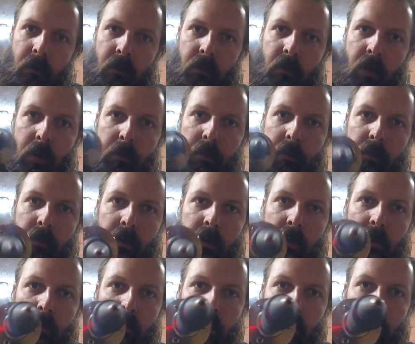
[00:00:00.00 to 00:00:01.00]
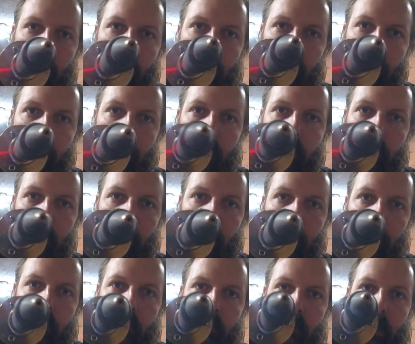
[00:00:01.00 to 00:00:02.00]
tip of the desolder.
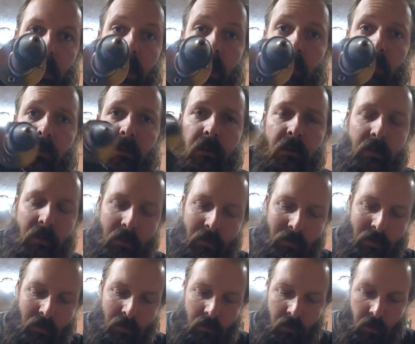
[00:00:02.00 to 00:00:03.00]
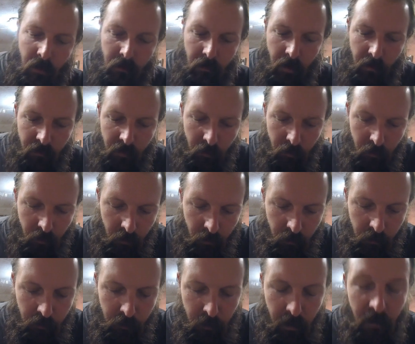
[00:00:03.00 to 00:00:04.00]
That actually sucks the solder off the board,
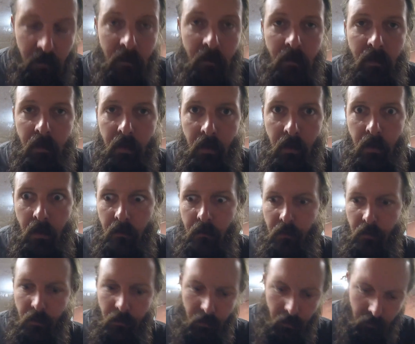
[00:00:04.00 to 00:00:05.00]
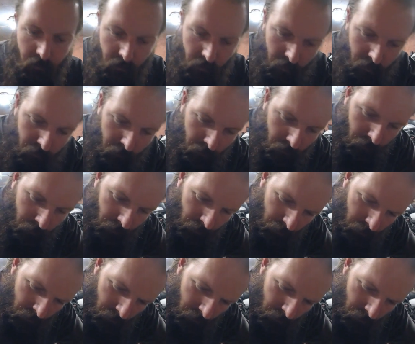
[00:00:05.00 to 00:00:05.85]
which makes this thing good for doing circuit board work.